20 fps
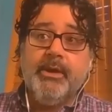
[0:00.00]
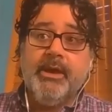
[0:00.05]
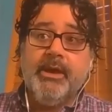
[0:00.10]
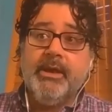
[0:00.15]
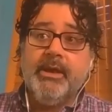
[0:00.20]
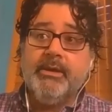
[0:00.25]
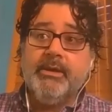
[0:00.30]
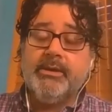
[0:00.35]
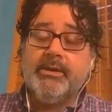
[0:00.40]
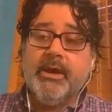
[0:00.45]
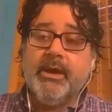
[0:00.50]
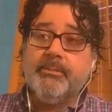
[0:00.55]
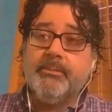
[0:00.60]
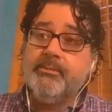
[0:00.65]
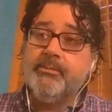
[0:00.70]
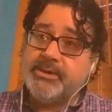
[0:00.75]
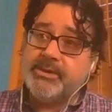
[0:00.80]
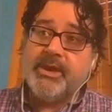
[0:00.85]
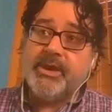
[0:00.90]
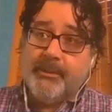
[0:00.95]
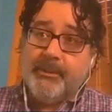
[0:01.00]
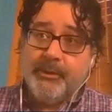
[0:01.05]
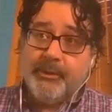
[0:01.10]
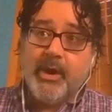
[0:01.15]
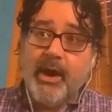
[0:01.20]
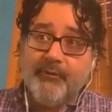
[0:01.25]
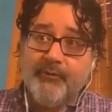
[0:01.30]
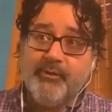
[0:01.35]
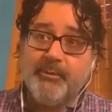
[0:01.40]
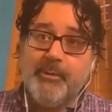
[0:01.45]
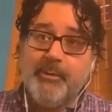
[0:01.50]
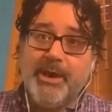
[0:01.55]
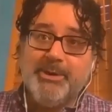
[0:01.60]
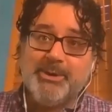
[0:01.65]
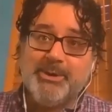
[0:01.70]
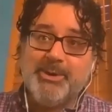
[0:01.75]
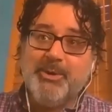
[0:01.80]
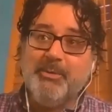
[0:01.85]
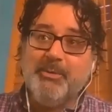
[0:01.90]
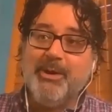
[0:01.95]
And doesn't happen often,
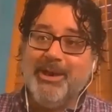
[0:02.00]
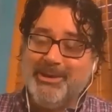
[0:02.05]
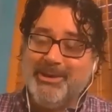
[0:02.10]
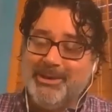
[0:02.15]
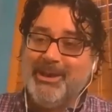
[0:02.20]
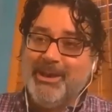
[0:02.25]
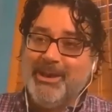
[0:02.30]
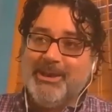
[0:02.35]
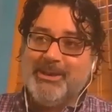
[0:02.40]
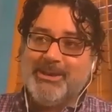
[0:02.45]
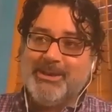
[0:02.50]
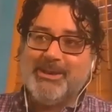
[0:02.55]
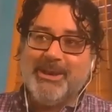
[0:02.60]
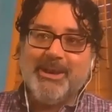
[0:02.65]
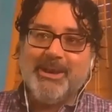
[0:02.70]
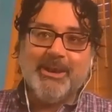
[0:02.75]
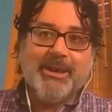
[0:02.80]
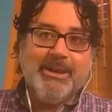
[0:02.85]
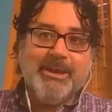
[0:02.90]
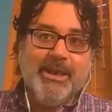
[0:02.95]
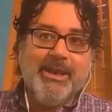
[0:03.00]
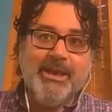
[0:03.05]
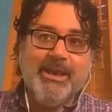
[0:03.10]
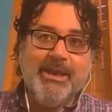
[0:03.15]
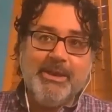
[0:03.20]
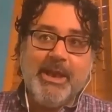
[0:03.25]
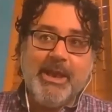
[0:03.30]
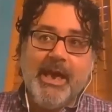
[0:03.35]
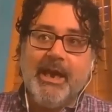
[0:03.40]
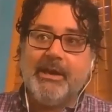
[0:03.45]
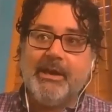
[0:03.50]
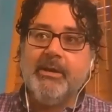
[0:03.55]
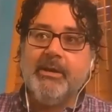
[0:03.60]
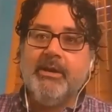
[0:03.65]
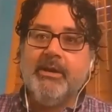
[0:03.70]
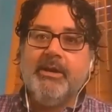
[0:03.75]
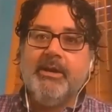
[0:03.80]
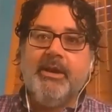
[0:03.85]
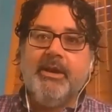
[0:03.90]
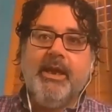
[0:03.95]
mind you, but still, it can.
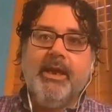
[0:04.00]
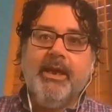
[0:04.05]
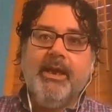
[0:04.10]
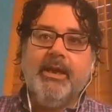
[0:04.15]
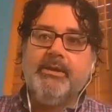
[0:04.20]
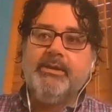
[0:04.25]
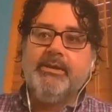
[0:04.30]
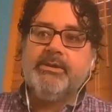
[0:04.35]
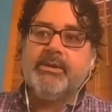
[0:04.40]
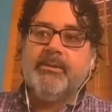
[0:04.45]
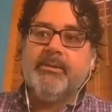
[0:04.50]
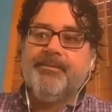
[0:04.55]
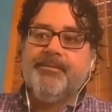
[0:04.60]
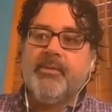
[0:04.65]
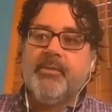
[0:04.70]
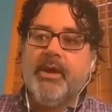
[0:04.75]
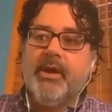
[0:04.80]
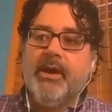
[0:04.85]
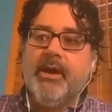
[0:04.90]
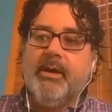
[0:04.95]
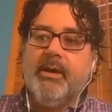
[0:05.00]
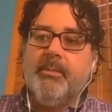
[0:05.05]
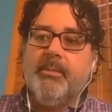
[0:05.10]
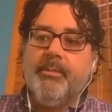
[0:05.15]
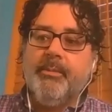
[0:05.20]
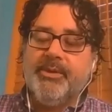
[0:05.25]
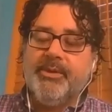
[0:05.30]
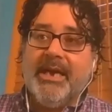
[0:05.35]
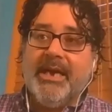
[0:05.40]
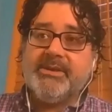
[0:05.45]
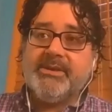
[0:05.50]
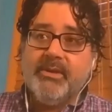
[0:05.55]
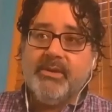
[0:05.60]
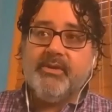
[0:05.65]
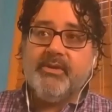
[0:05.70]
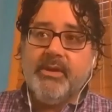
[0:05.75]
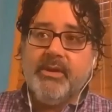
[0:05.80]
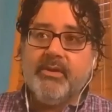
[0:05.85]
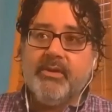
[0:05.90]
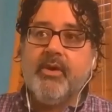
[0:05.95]
And but that's the
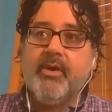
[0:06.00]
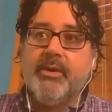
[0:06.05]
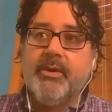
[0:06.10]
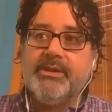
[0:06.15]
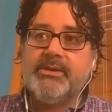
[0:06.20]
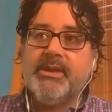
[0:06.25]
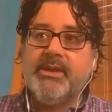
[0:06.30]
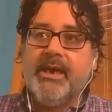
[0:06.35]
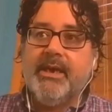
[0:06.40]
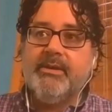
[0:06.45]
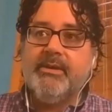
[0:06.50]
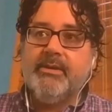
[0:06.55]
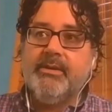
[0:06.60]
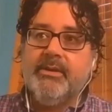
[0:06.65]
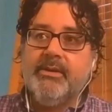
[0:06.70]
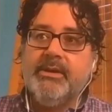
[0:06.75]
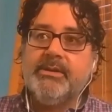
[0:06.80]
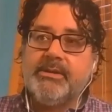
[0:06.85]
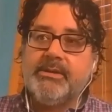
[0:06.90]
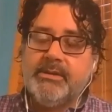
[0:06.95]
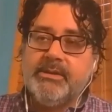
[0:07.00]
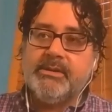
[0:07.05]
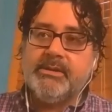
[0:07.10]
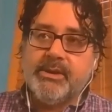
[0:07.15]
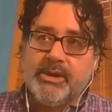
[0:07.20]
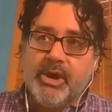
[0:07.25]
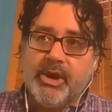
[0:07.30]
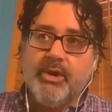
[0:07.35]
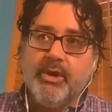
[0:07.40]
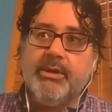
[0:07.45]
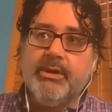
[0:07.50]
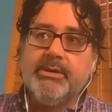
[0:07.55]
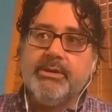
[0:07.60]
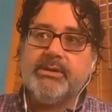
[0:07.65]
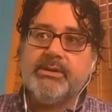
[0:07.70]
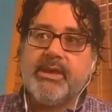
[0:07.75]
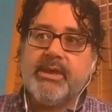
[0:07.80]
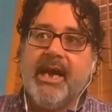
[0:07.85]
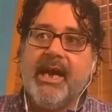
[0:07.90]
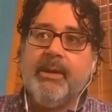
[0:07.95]
thing, though, is that this
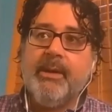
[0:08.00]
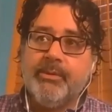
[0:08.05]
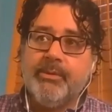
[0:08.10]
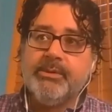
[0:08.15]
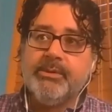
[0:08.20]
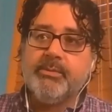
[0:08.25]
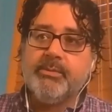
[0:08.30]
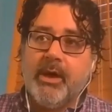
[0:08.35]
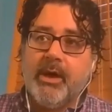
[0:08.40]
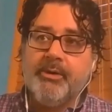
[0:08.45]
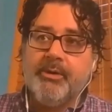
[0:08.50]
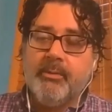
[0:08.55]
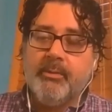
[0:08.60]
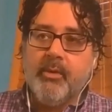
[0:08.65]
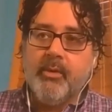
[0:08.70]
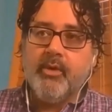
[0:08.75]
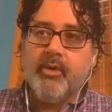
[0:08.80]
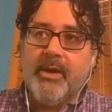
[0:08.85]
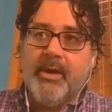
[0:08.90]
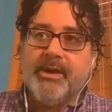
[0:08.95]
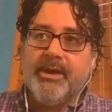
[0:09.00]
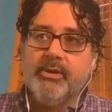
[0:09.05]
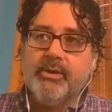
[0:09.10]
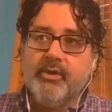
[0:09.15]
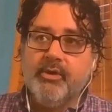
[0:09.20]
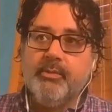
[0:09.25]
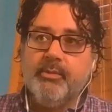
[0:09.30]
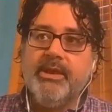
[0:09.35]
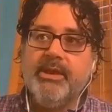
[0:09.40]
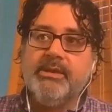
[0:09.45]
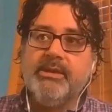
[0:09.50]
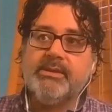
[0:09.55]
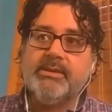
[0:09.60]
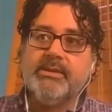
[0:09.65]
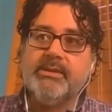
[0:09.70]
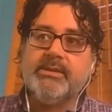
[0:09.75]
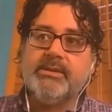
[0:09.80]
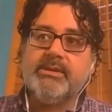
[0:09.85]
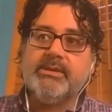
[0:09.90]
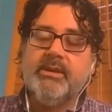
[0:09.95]
occurrence happens on a more regular
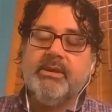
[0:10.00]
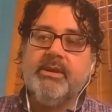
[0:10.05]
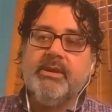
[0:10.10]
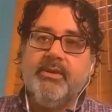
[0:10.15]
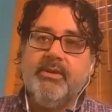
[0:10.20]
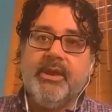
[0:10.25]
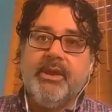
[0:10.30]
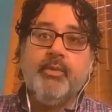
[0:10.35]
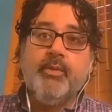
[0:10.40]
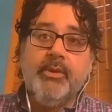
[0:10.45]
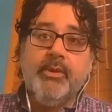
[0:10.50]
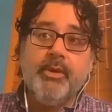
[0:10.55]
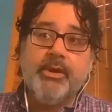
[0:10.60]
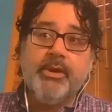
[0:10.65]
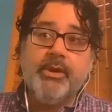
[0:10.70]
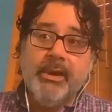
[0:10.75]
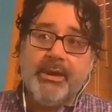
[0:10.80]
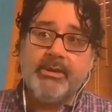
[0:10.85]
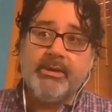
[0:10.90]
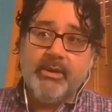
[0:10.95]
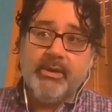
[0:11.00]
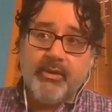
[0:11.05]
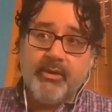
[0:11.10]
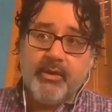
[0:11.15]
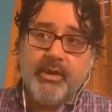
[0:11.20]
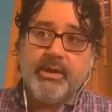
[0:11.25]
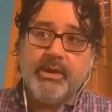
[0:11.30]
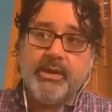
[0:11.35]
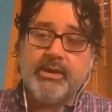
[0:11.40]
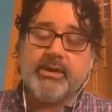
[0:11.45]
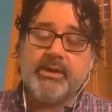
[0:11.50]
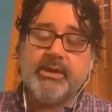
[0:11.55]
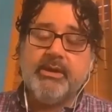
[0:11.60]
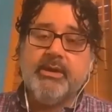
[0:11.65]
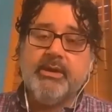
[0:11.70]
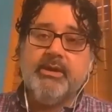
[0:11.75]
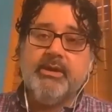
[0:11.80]
basis than we would like to think.